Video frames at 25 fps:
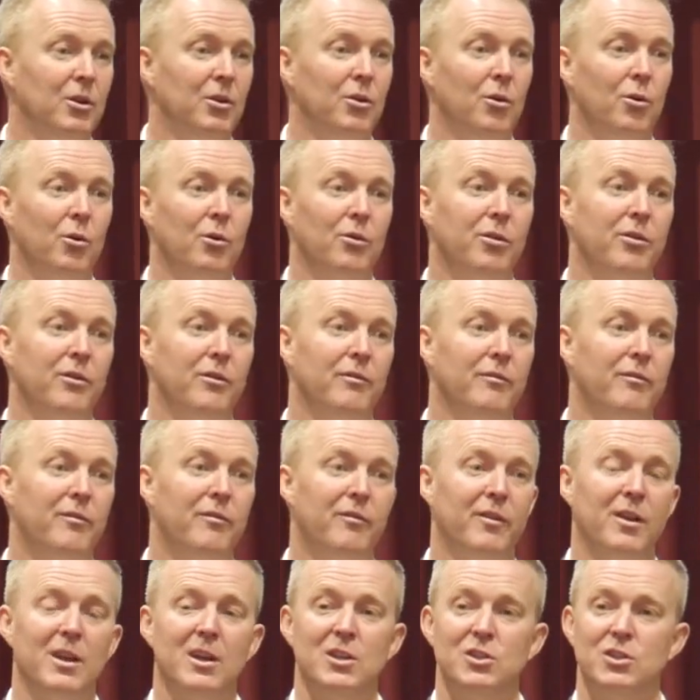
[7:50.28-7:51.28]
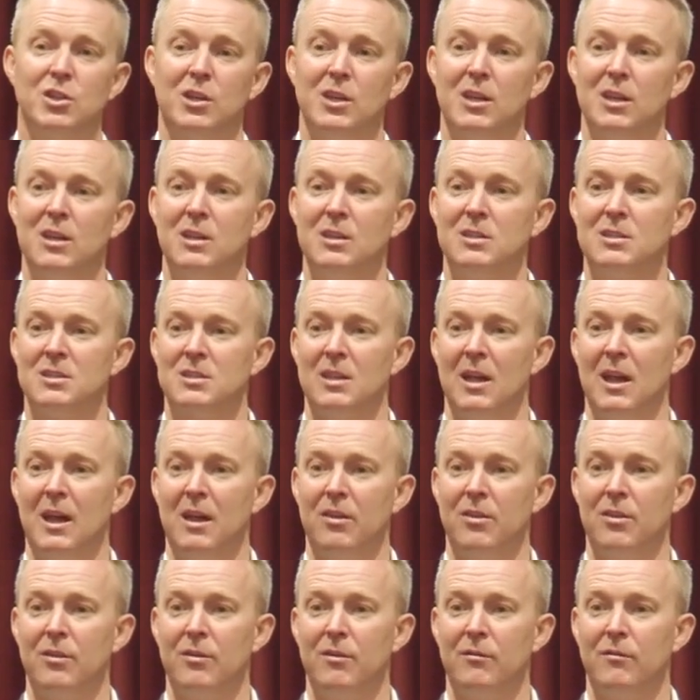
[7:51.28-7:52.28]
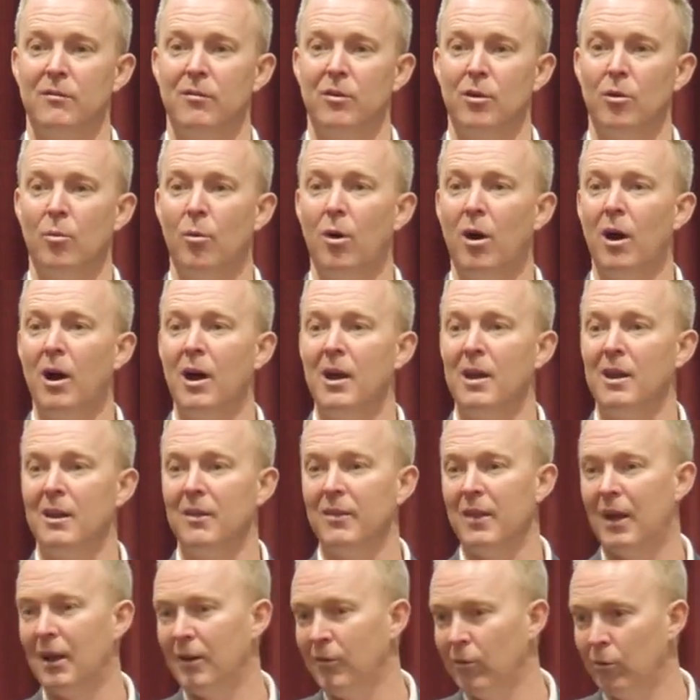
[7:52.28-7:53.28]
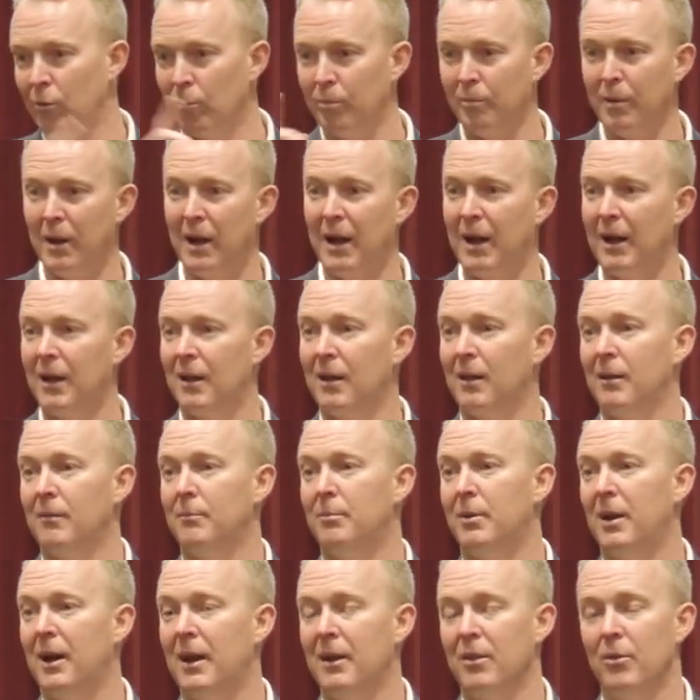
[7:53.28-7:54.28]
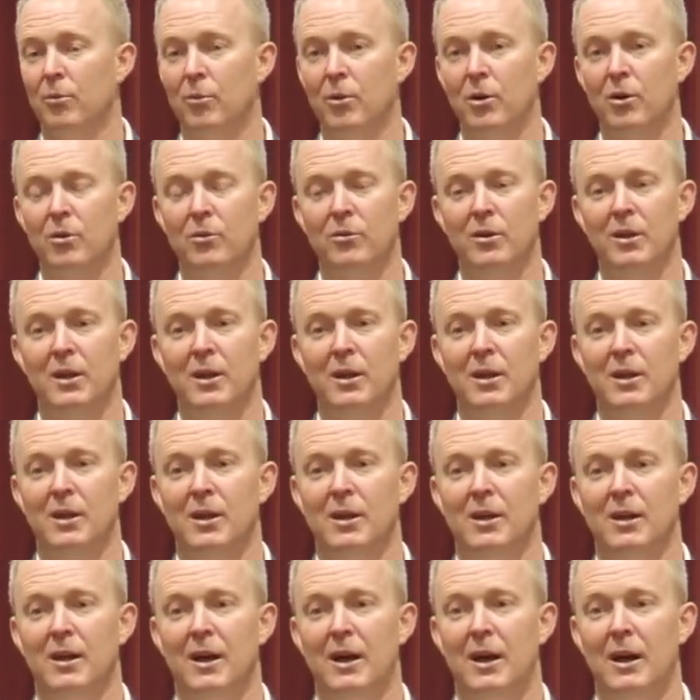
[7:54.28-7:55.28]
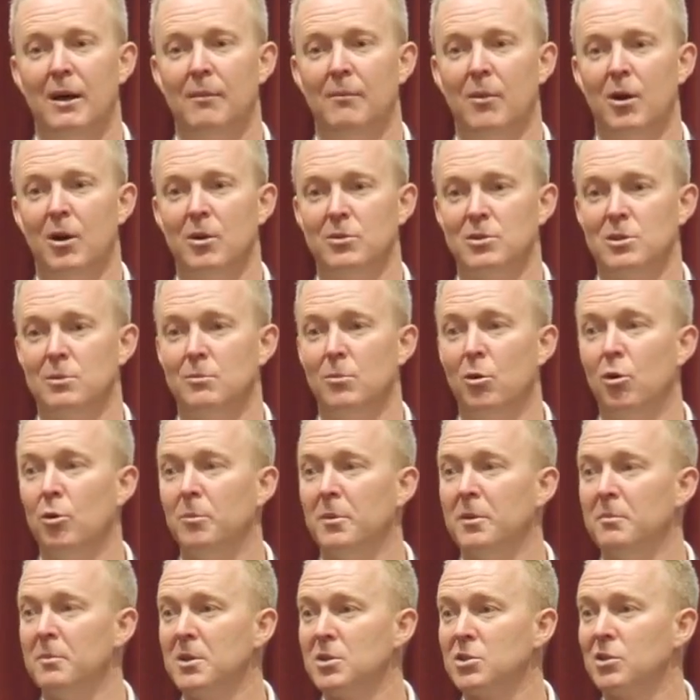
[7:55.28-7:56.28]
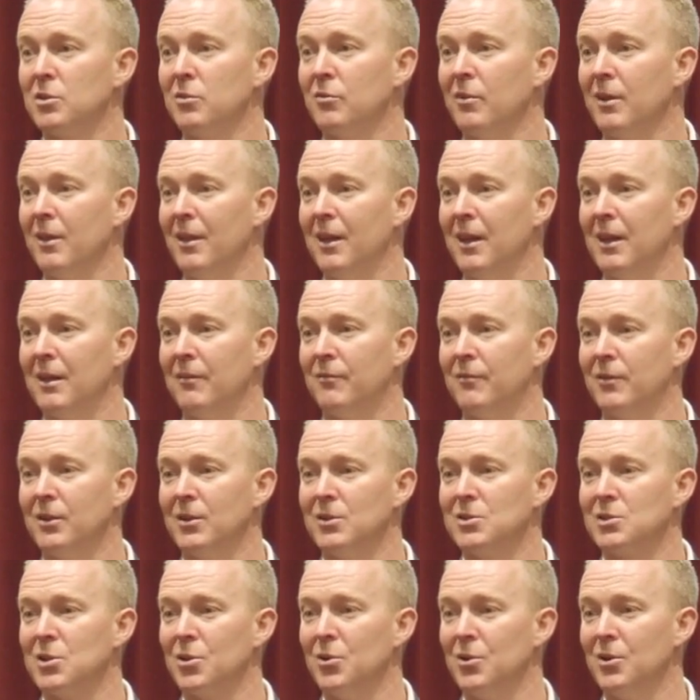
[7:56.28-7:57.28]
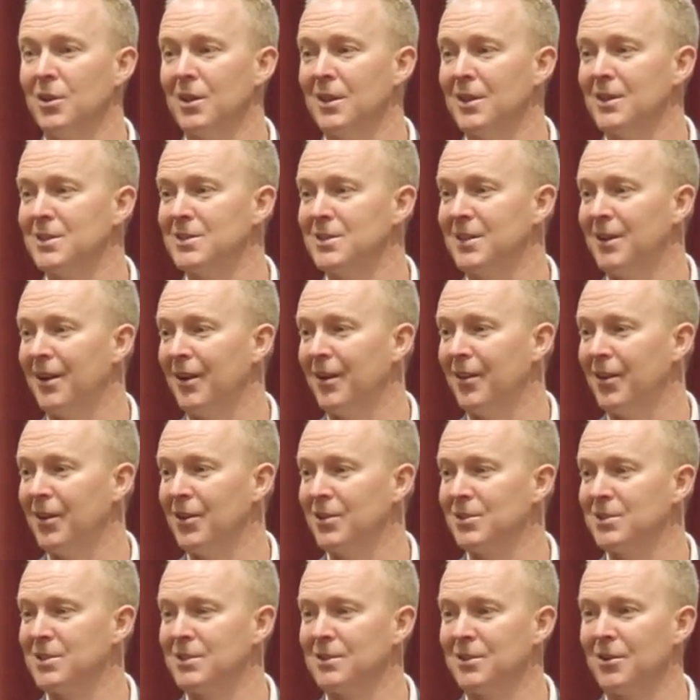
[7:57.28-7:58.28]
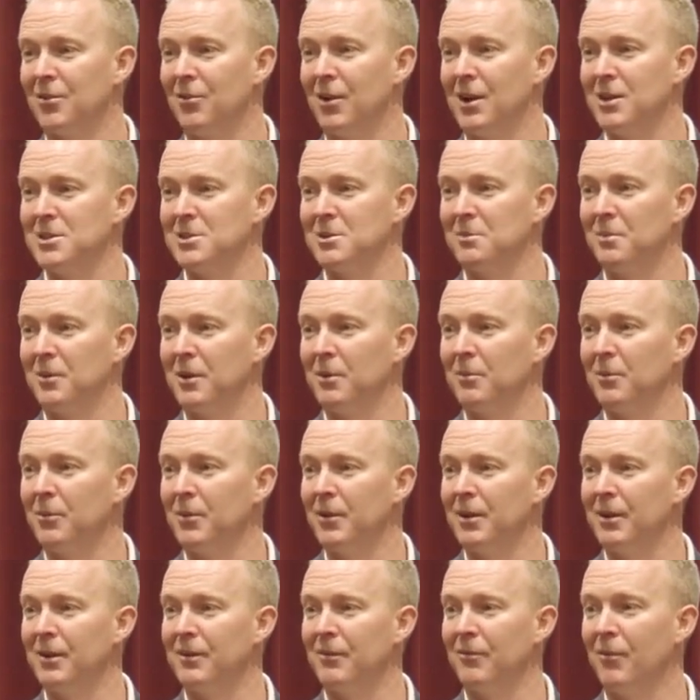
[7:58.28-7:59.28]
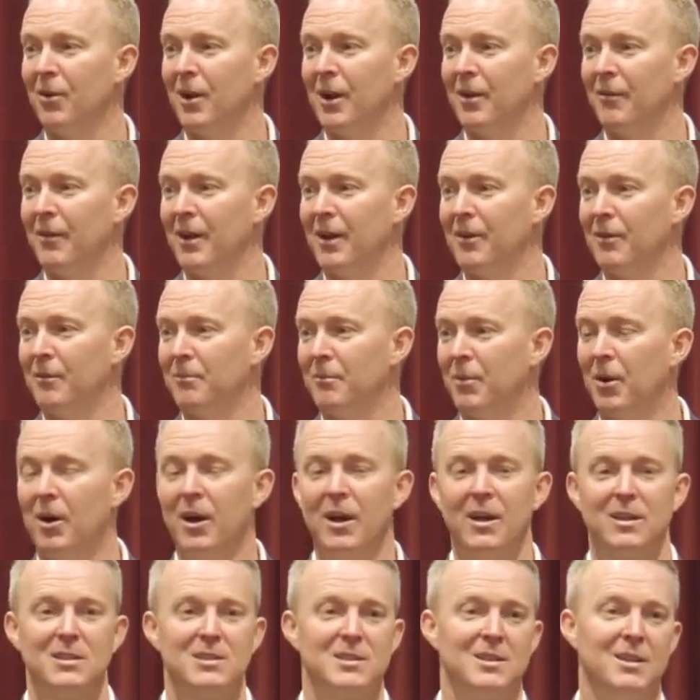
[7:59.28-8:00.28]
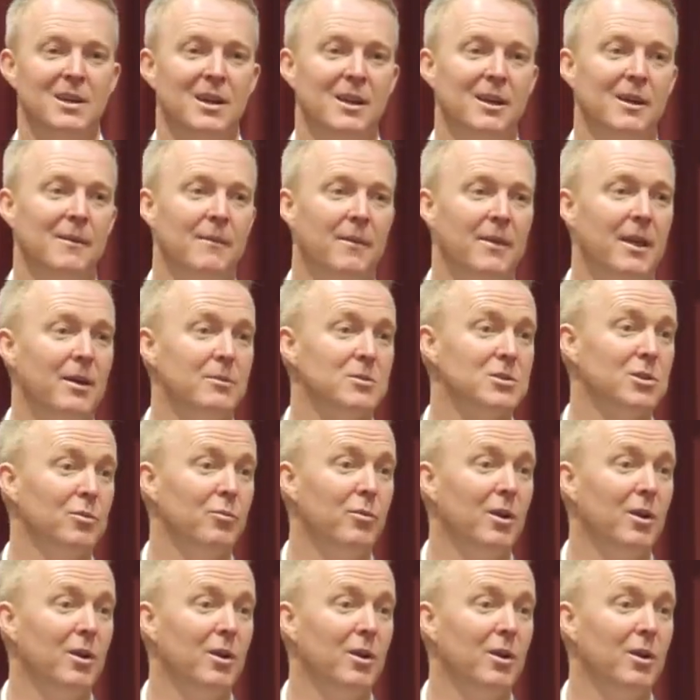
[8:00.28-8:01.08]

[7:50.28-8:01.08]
north of Fiji, south of Hawaii, in that little park part of the world. Um, I was a Mormon missionary there for two years, you know, those crazy people that ride around on bikes. That was a